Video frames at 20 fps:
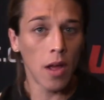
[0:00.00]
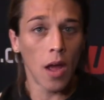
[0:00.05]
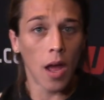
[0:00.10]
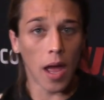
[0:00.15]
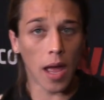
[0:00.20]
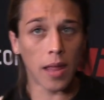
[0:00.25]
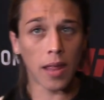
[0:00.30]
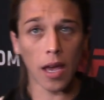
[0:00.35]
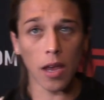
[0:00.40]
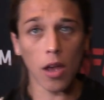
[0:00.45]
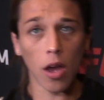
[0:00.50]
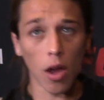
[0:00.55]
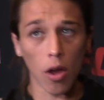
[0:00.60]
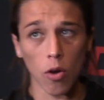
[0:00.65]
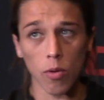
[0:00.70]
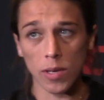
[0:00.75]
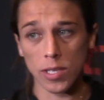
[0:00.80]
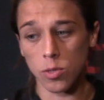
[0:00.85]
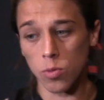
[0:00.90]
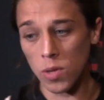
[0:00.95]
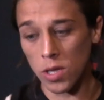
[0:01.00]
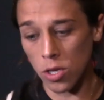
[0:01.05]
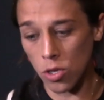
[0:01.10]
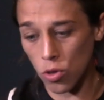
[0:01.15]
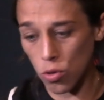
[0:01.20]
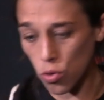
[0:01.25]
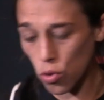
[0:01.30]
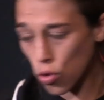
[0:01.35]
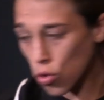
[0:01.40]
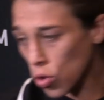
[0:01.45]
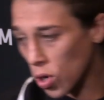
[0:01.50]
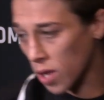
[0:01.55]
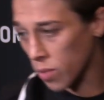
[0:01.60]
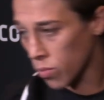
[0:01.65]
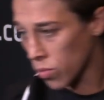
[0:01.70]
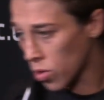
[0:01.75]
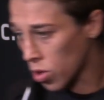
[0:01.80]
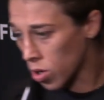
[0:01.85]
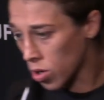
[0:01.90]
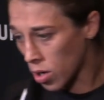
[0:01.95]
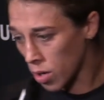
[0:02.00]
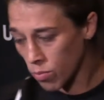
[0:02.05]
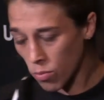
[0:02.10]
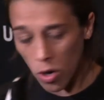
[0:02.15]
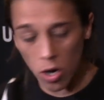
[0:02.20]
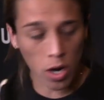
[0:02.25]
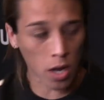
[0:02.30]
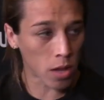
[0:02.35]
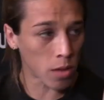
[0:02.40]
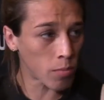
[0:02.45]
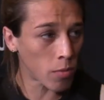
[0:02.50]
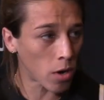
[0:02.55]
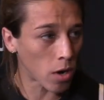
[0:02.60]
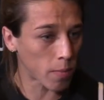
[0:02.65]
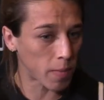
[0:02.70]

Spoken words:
And I always willing to do and more and more and more.